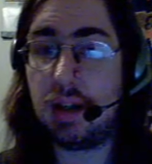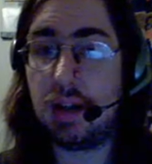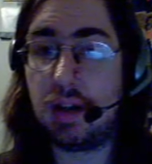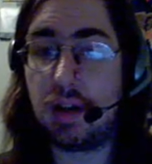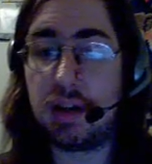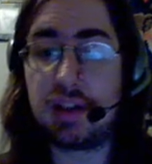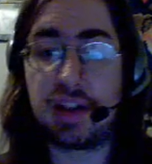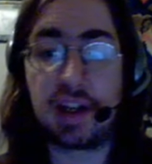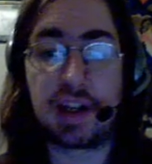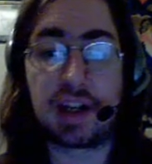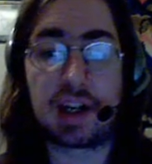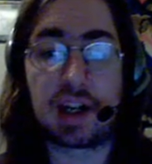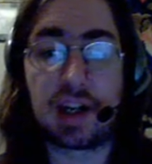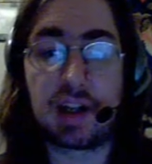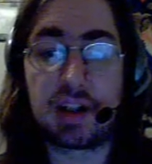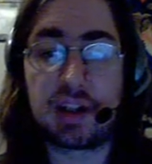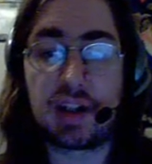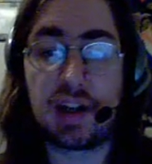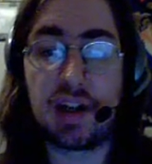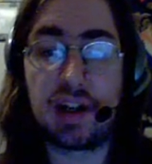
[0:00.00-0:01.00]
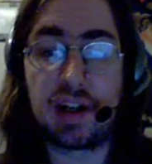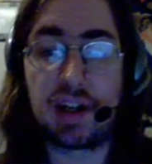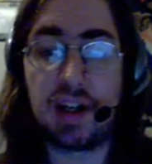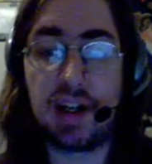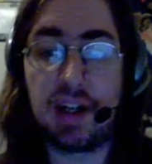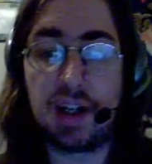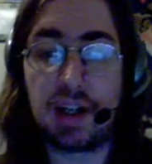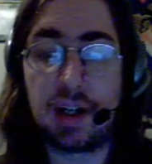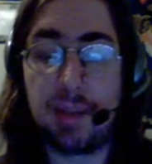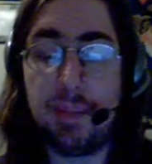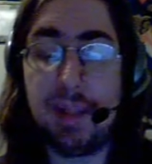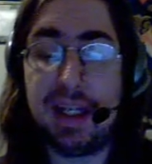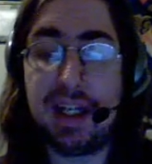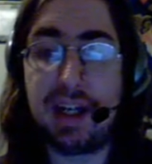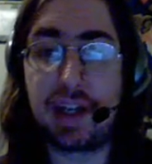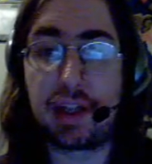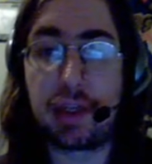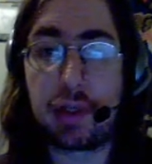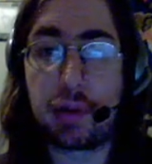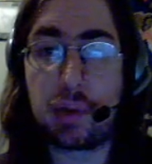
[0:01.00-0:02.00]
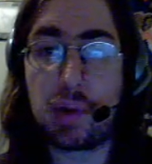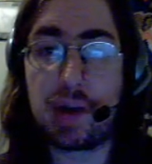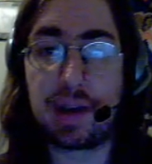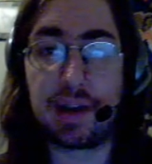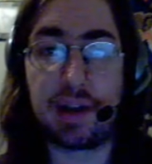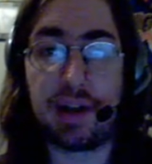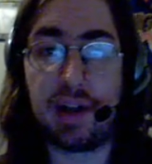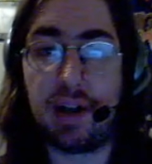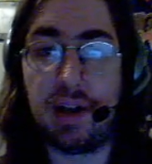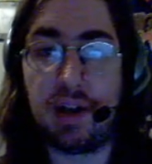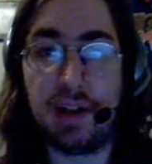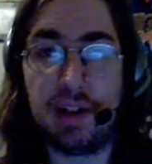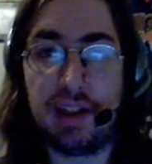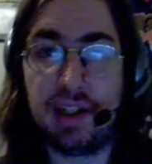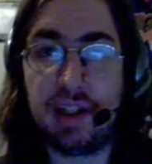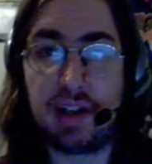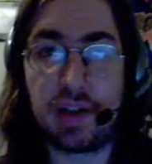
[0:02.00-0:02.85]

or dark comedic thriller,